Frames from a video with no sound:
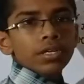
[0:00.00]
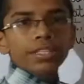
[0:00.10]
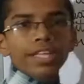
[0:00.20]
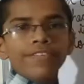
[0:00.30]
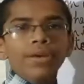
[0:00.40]

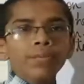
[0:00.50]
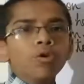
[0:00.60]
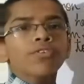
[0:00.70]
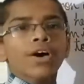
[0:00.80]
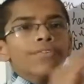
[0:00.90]
They will
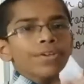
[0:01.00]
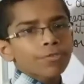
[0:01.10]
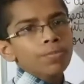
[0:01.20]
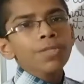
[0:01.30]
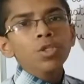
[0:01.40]
move away
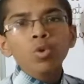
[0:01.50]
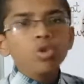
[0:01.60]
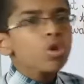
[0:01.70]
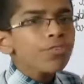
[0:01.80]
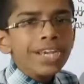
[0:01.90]
from the
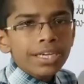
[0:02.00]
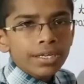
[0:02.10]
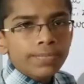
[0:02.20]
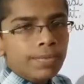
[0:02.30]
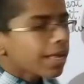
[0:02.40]
source of
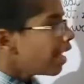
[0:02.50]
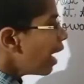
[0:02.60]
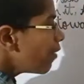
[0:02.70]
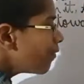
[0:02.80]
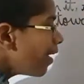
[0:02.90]
heat,
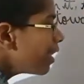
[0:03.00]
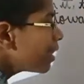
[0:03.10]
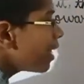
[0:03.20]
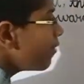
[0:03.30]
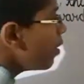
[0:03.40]
and when they